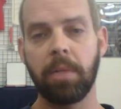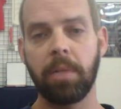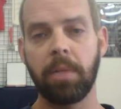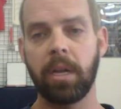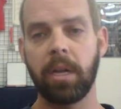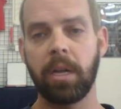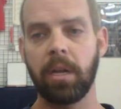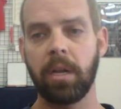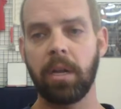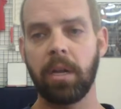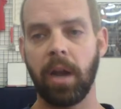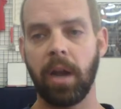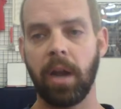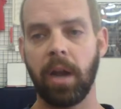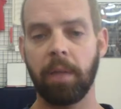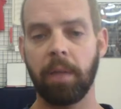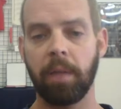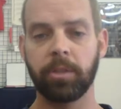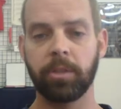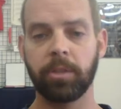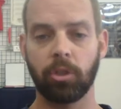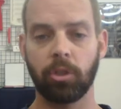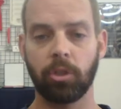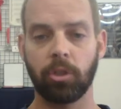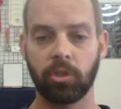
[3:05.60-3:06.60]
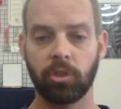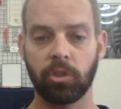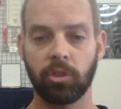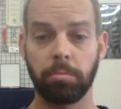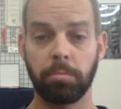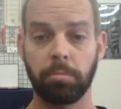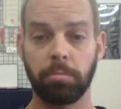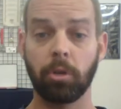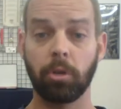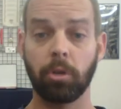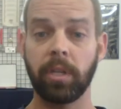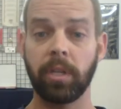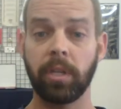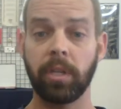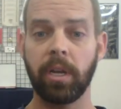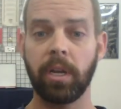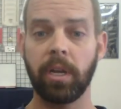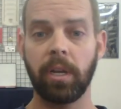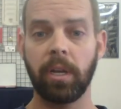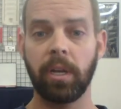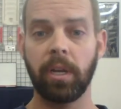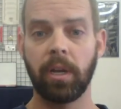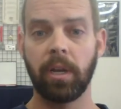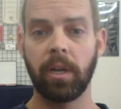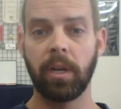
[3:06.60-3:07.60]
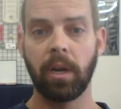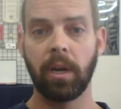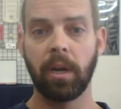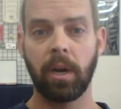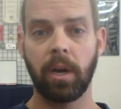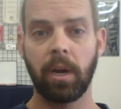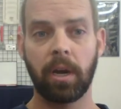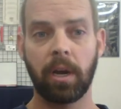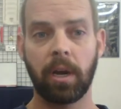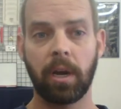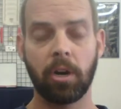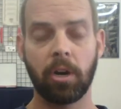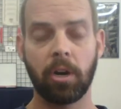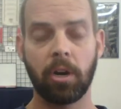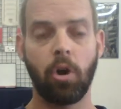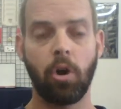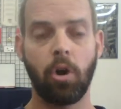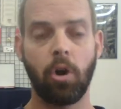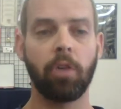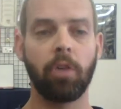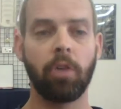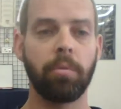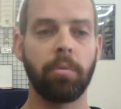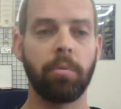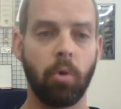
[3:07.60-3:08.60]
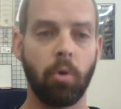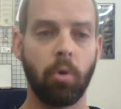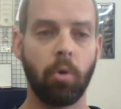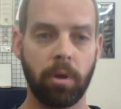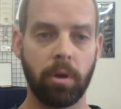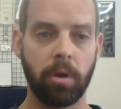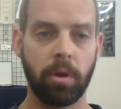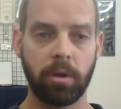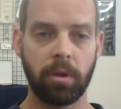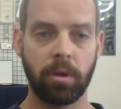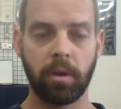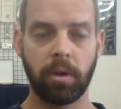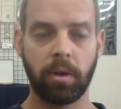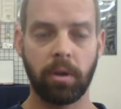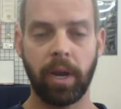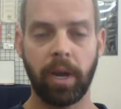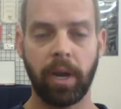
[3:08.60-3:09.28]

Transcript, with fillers: many episodes of bullying uh, go unreported.